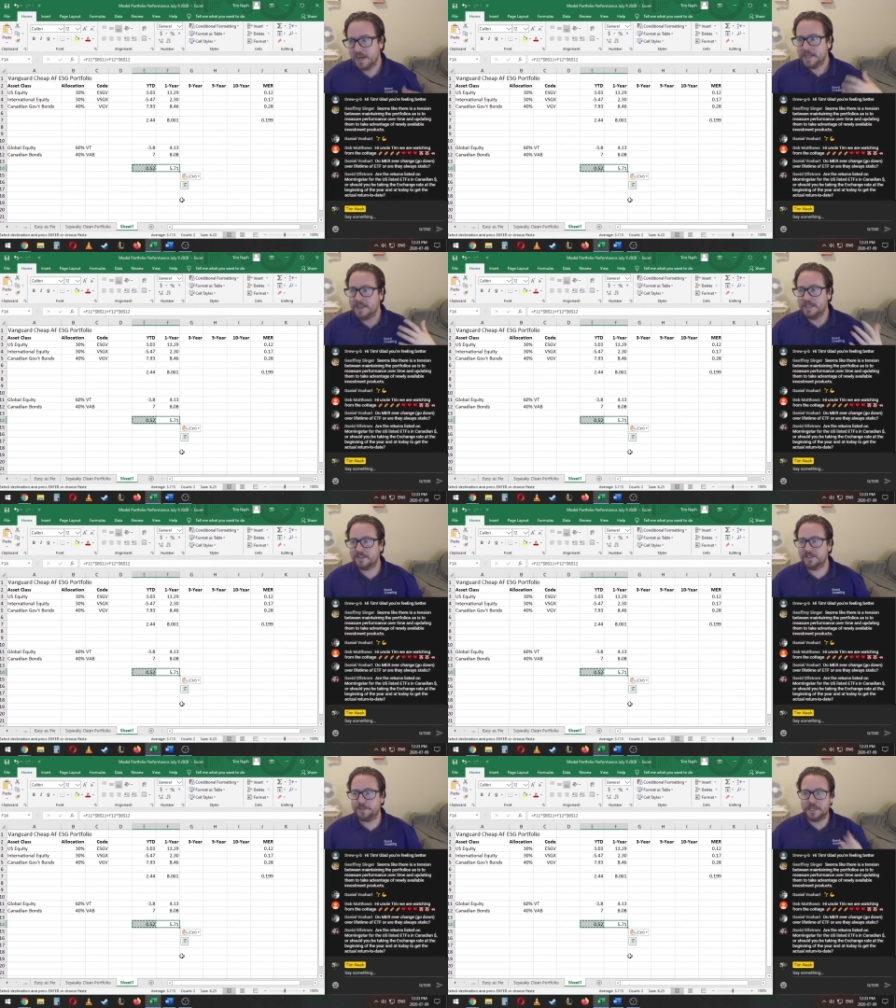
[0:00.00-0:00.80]
This
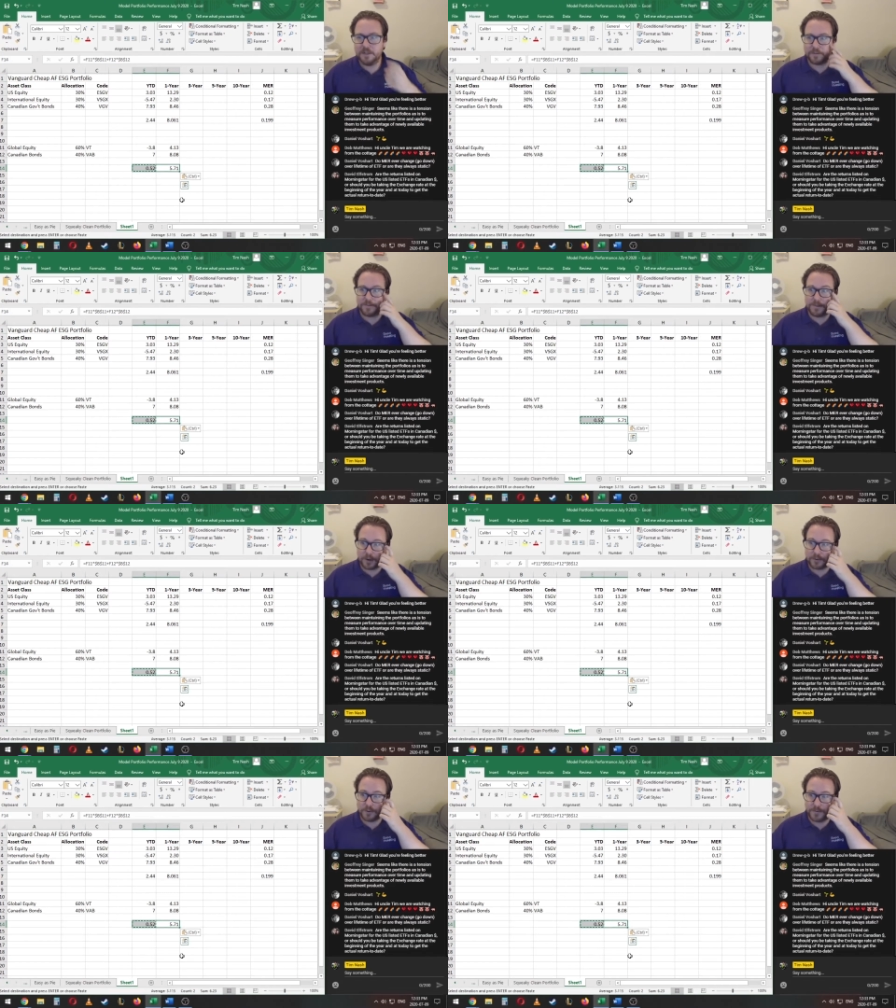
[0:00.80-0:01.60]
is because
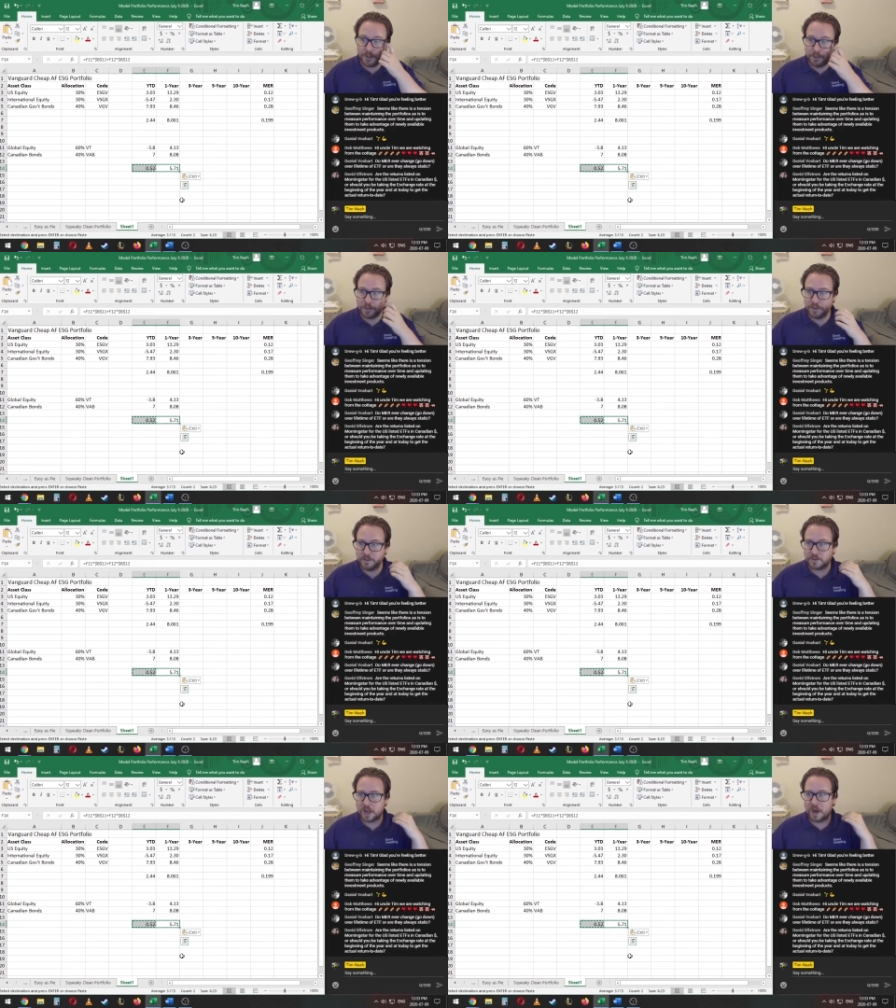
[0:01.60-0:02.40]
fossil
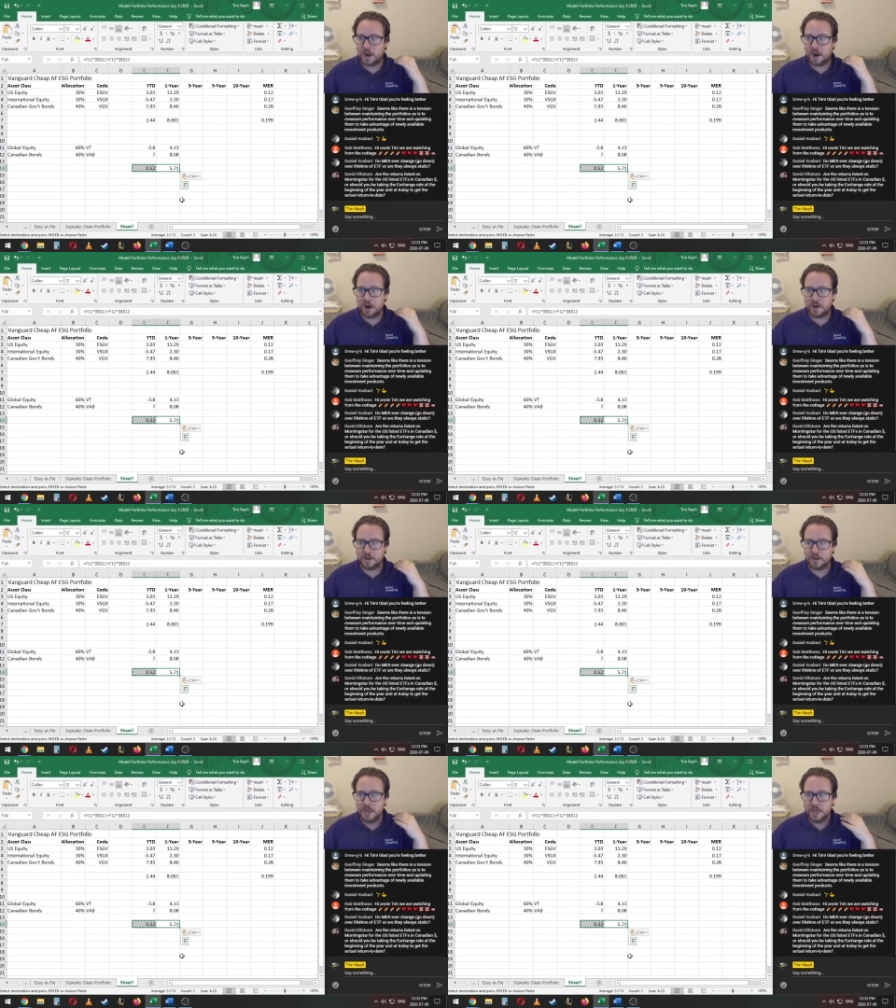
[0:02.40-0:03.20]
fuels
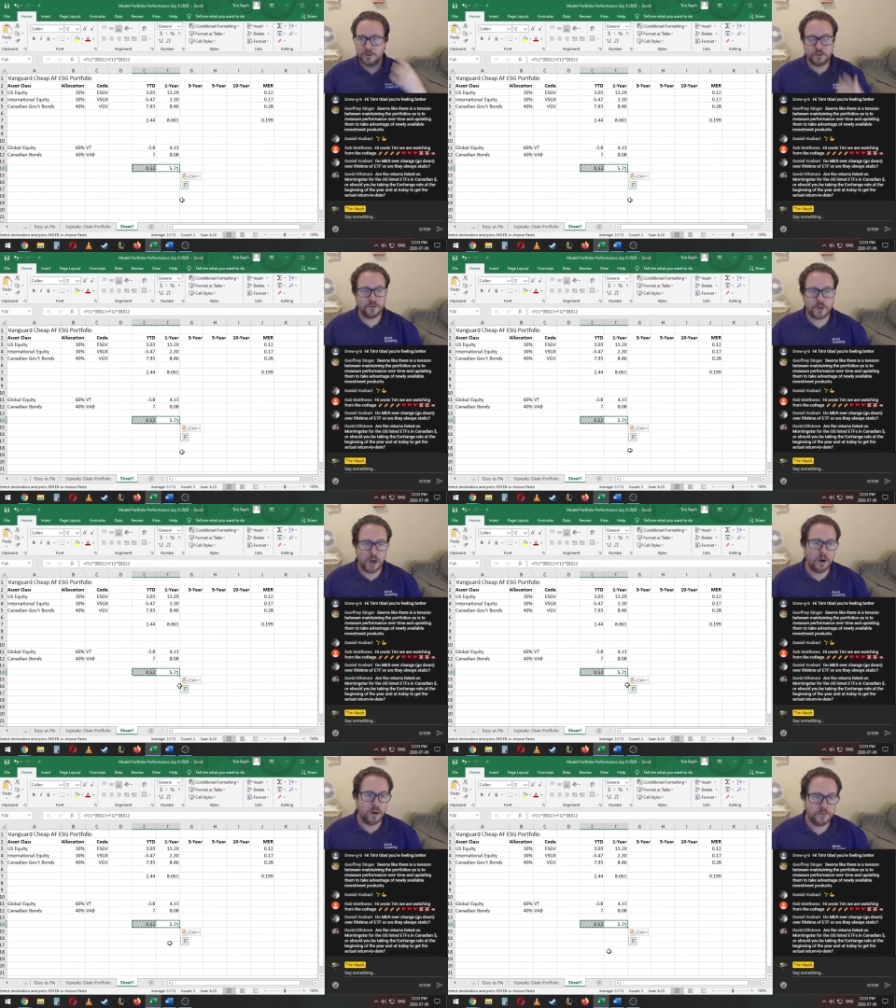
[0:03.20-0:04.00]
are
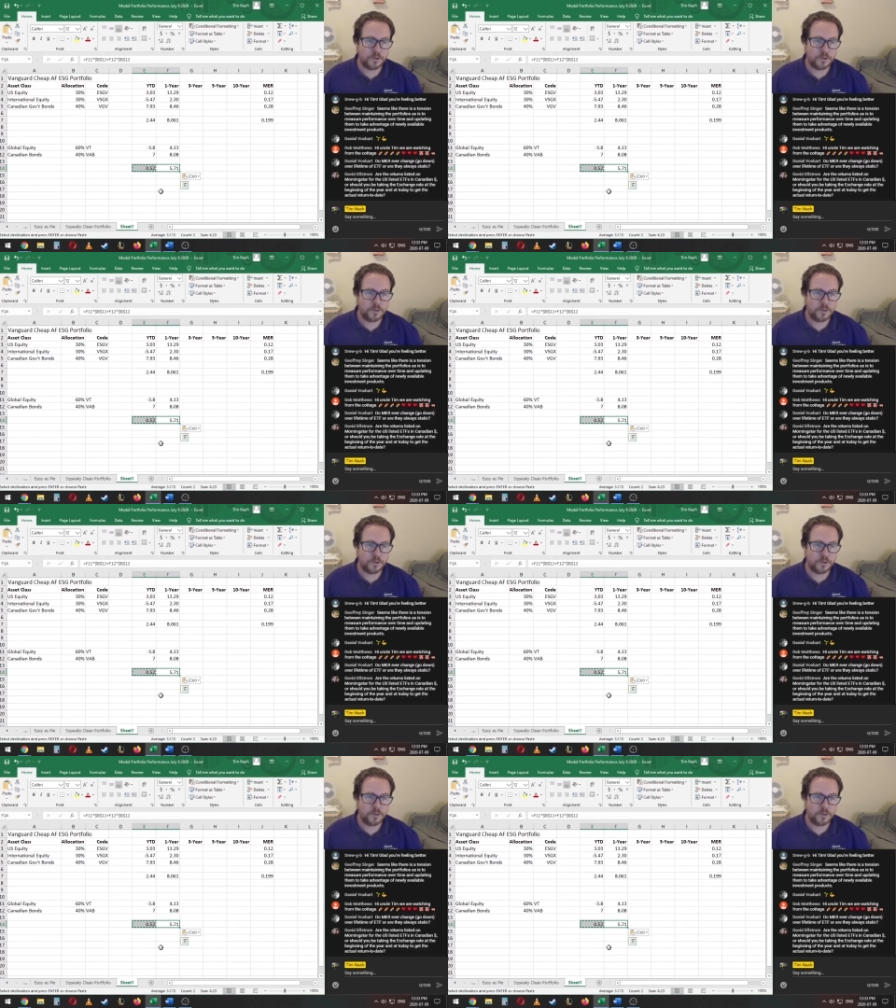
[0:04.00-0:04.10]
so